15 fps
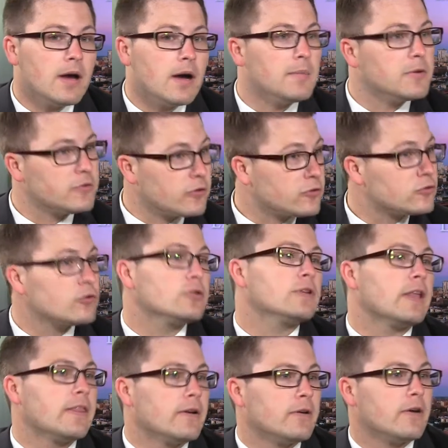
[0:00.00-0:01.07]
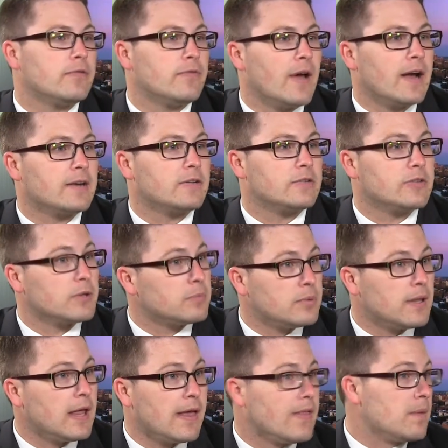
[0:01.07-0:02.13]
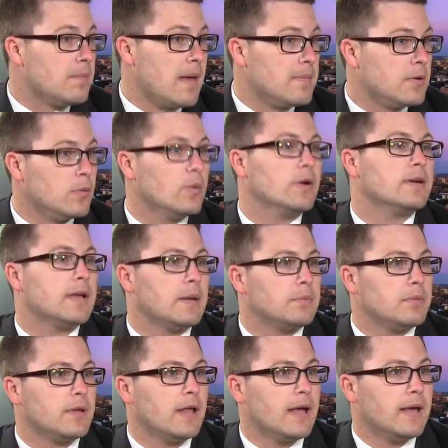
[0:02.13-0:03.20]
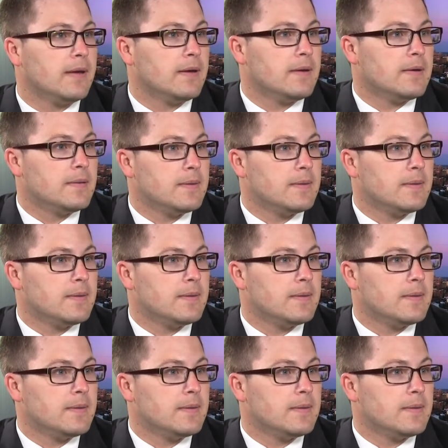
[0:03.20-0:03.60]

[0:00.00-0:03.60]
And so certainly there are factors at play that maybe weren't at play